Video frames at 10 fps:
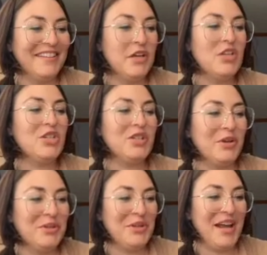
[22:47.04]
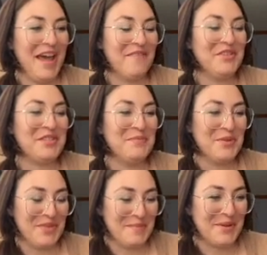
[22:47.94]
she told you to have a
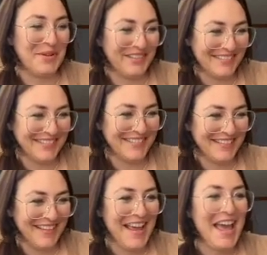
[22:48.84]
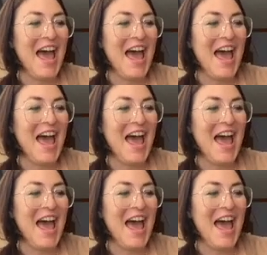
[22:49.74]
smoothie bowl, and